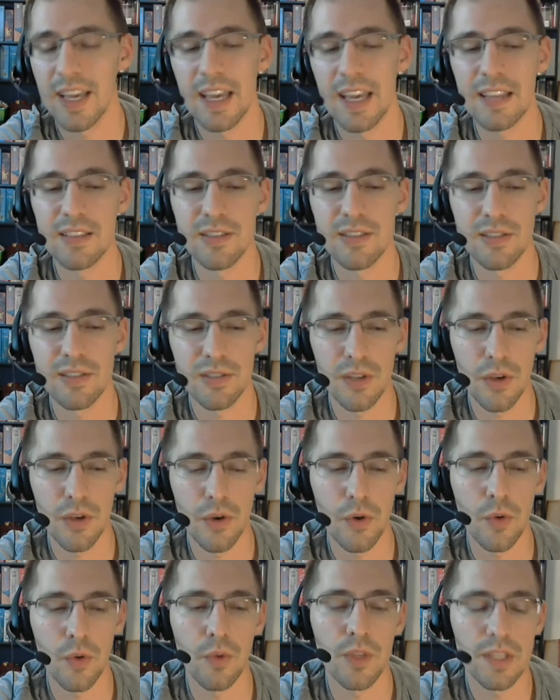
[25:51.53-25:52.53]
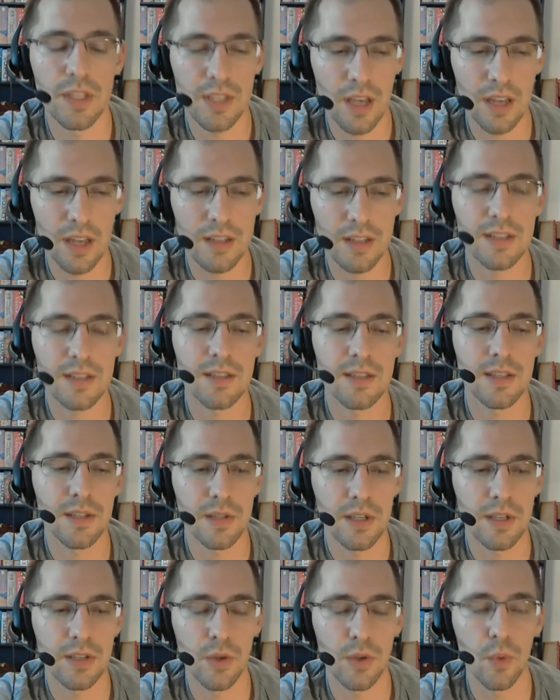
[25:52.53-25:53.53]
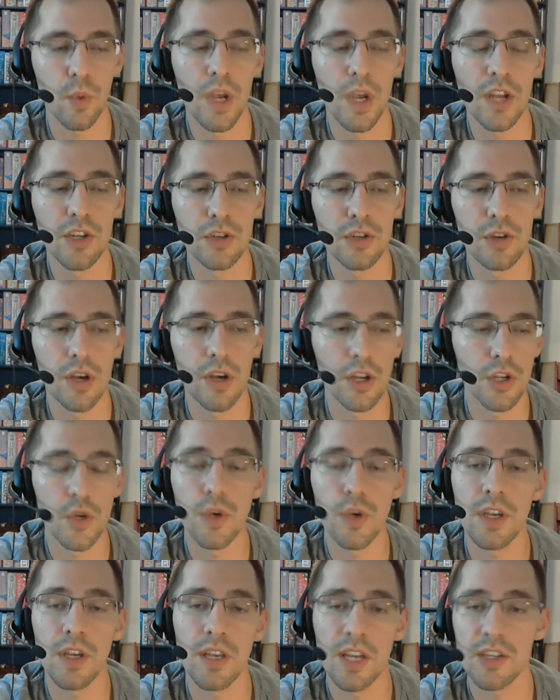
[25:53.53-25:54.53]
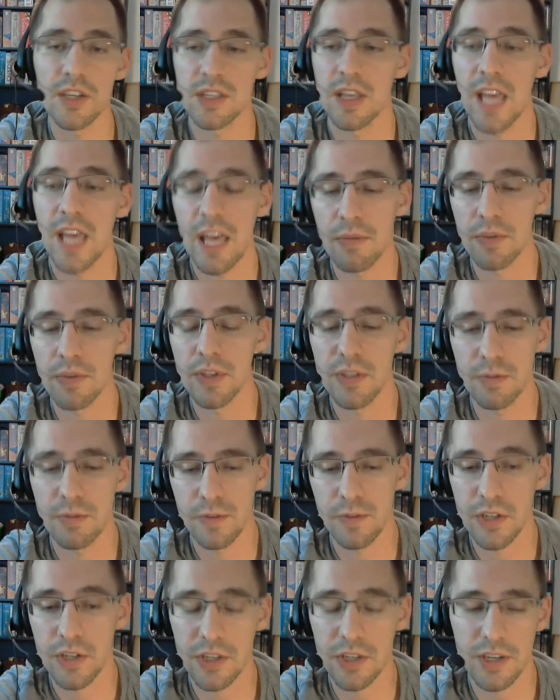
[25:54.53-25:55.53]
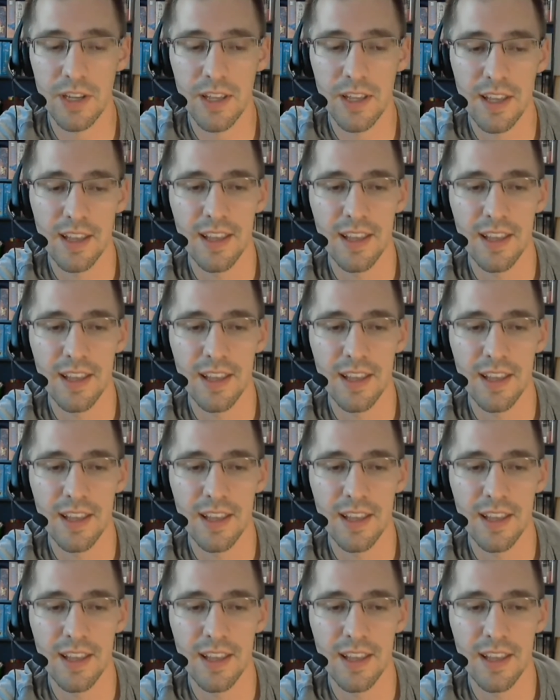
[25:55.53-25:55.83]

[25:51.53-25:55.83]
And so this contest is a wager on who can catch the heaviest fish,